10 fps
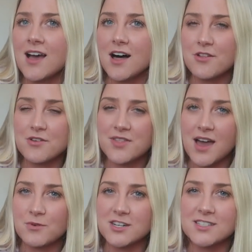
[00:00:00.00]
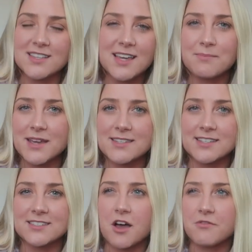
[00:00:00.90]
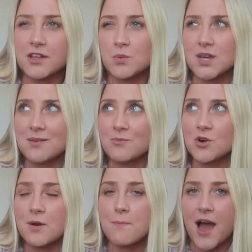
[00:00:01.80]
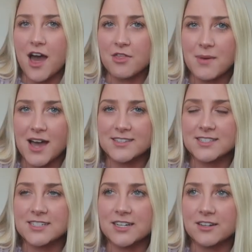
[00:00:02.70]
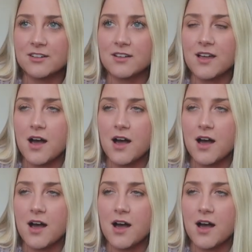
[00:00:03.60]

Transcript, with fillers: Other than that, we just need like basic stuff. Like we need more bath mats still.